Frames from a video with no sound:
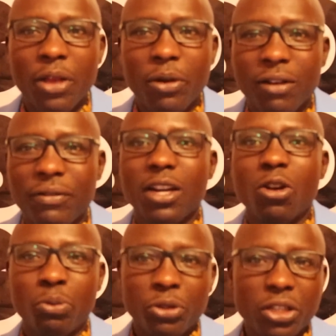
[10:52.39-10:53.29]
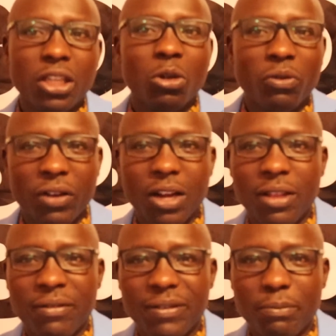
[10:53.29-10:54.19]
you can find an opportunity to fly with
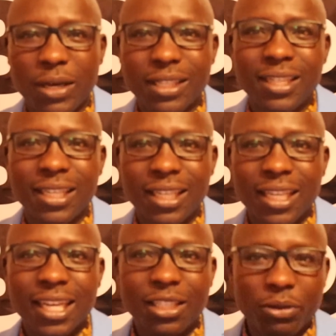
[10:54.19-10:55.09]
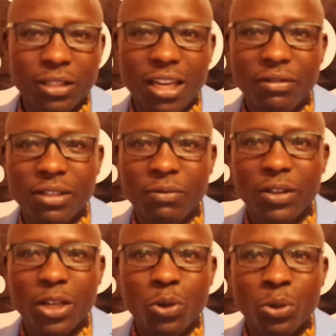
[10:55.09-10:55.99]
the president and get yourself some
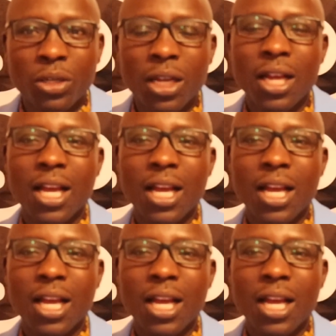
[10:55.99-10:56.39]
very good